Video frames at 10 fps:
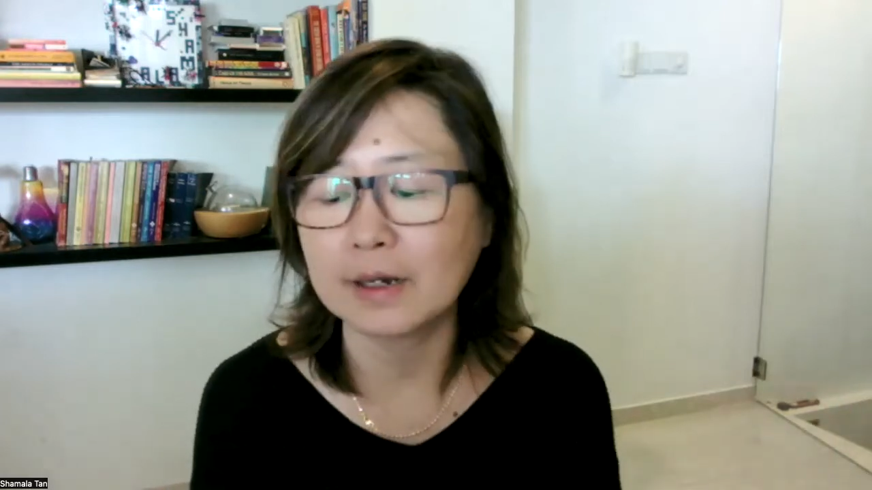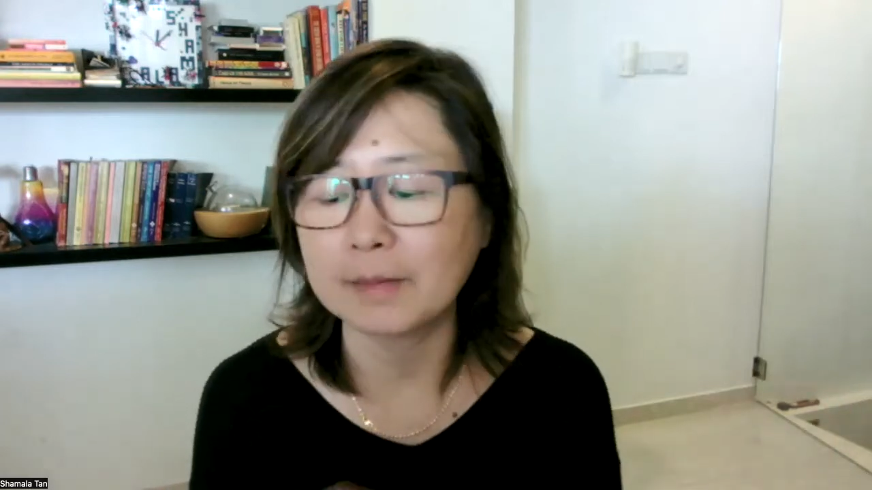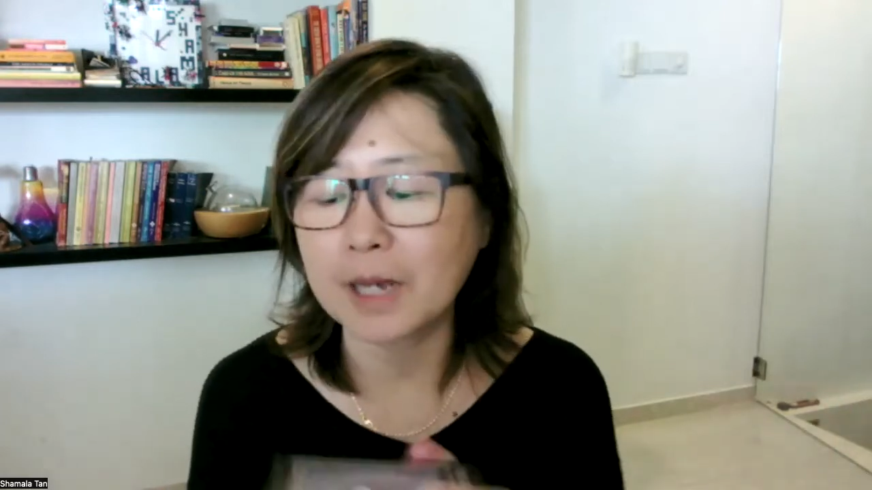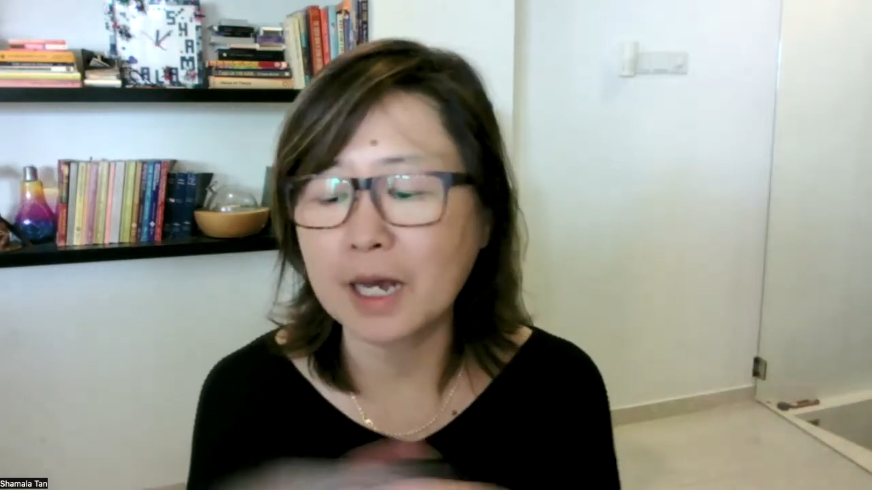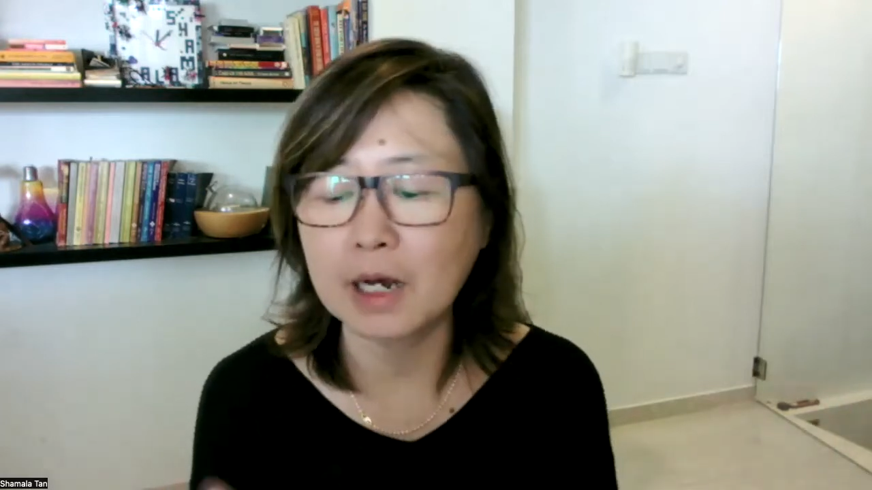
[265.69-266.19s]

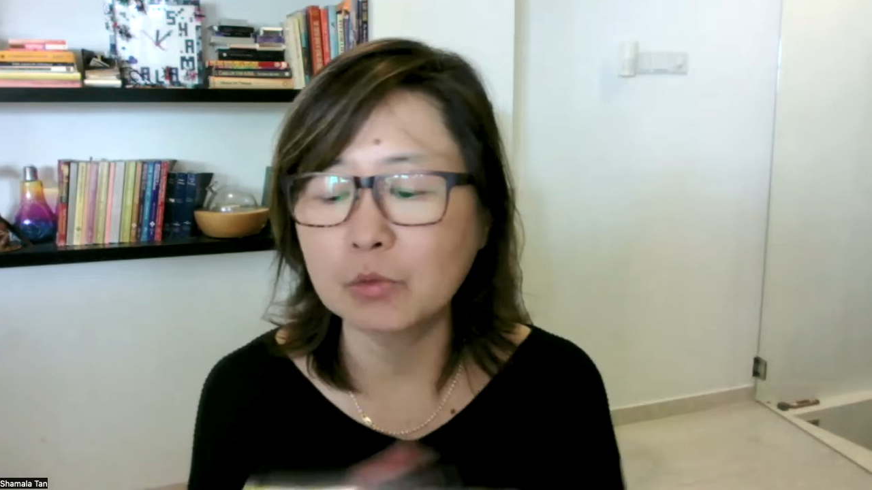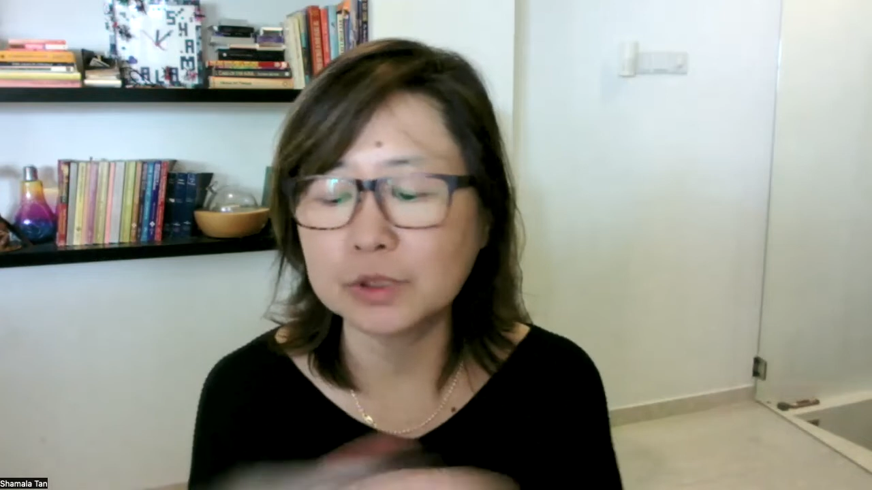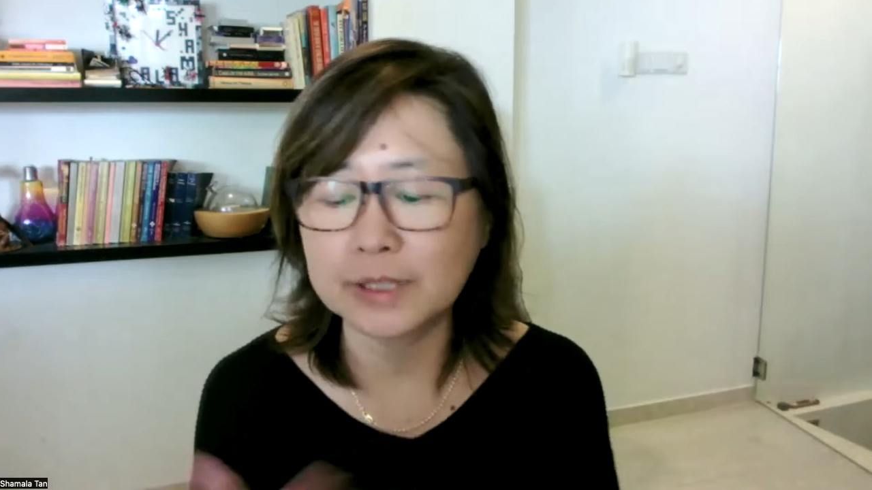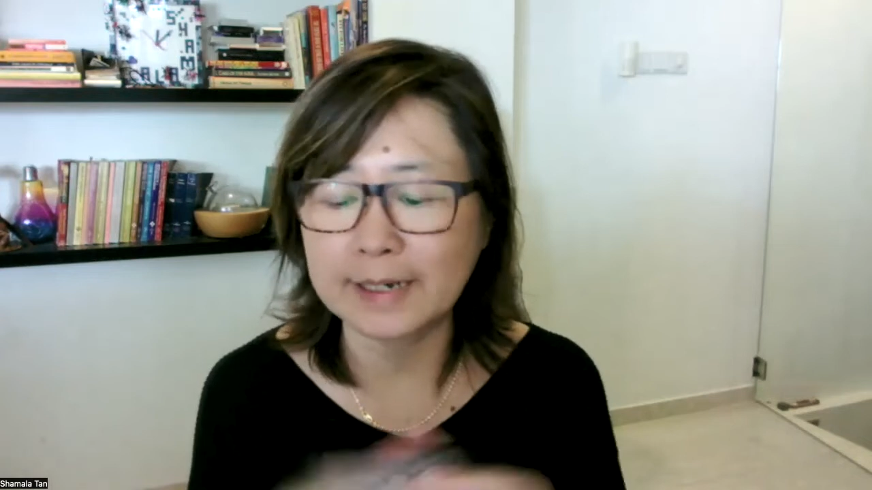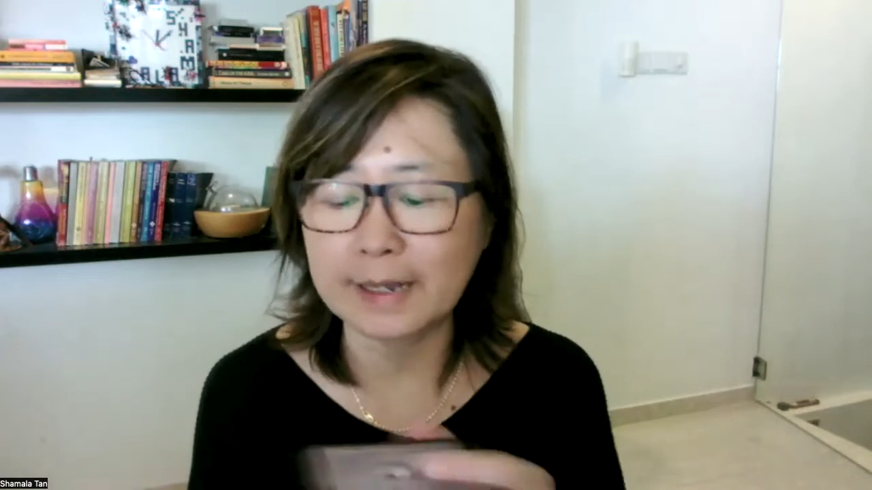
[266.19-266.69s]
How would
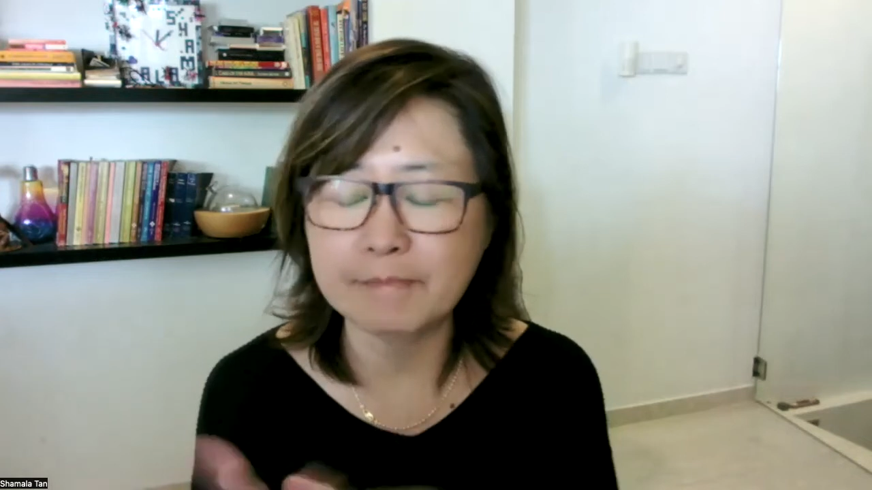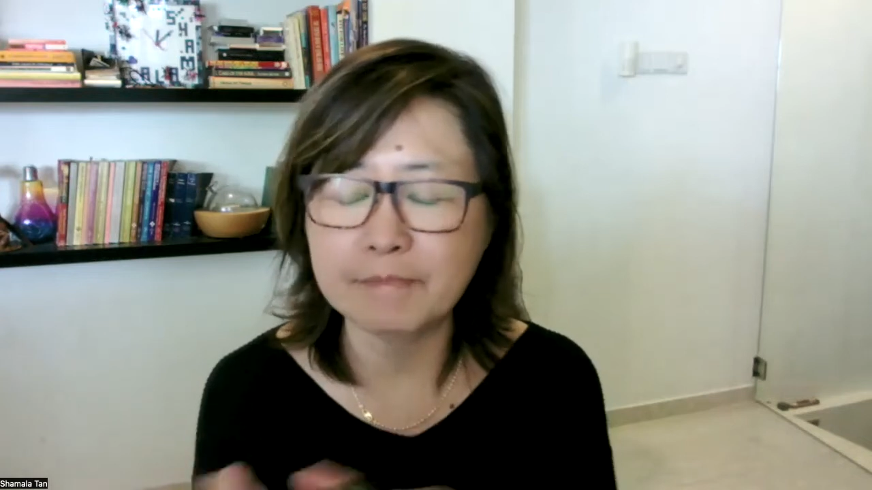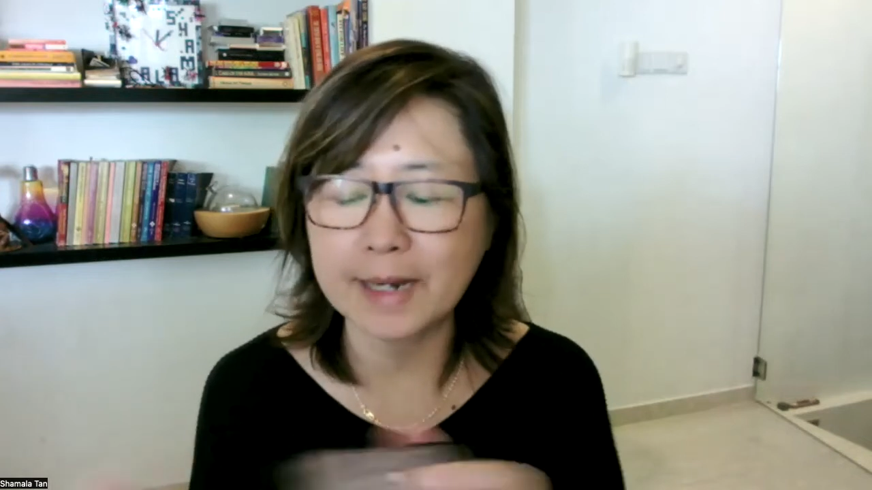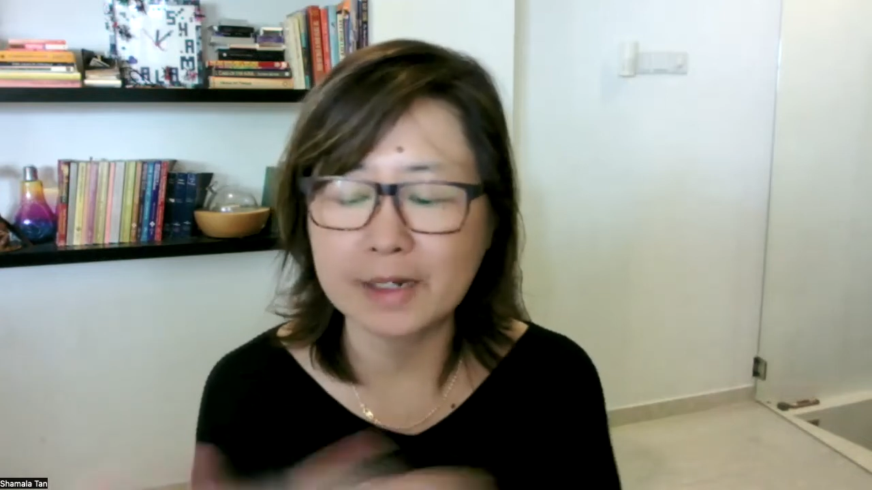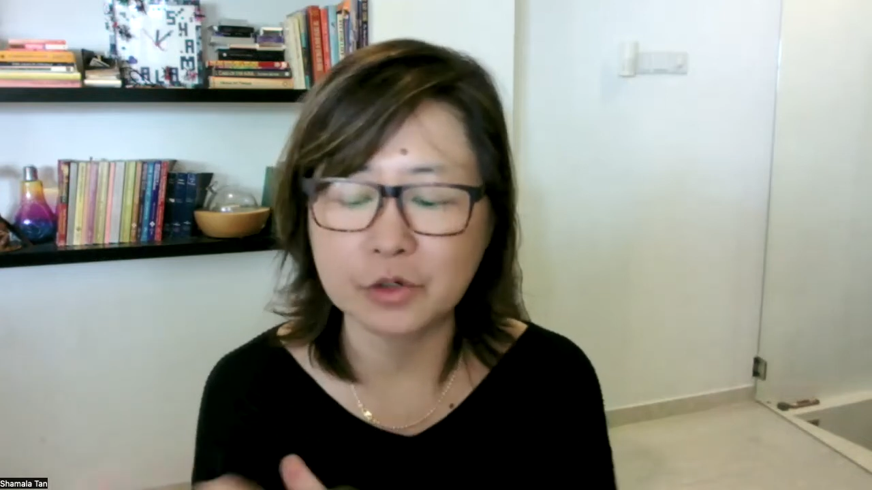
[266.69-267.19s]
that
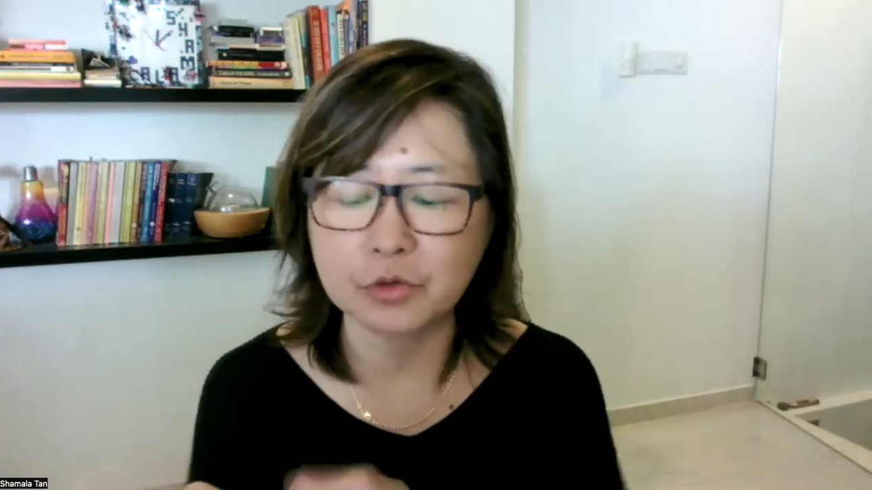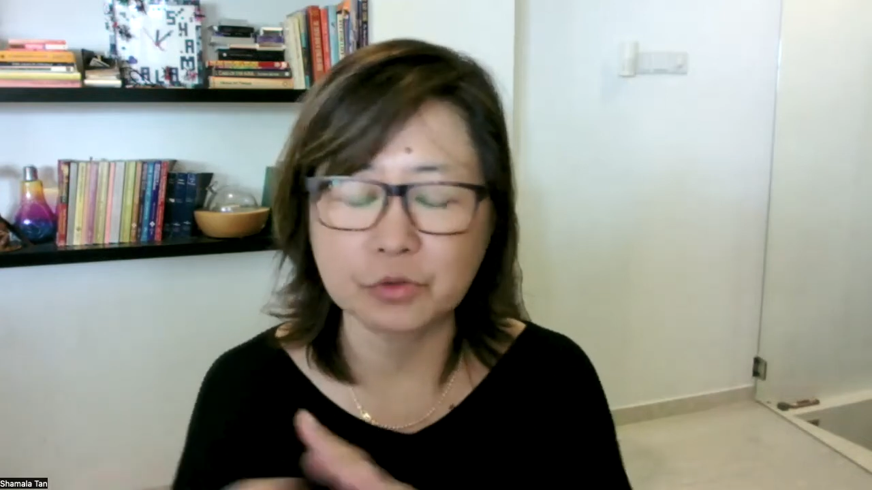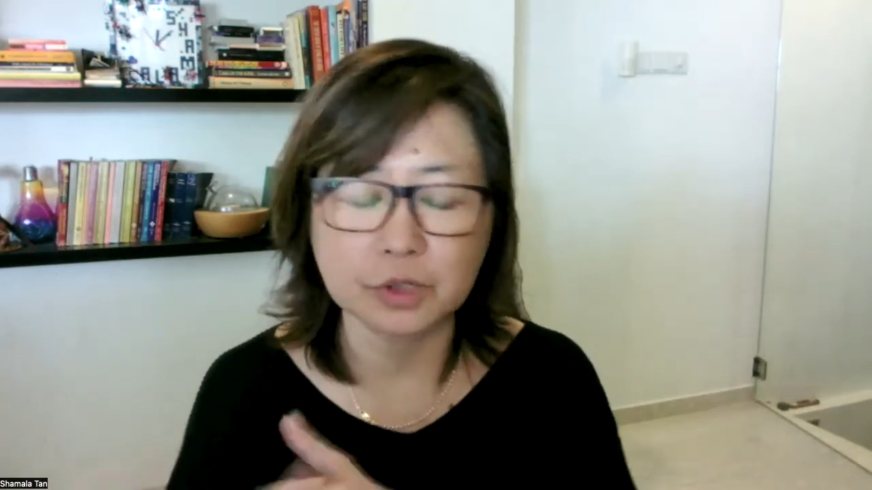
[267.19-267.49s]
impact you?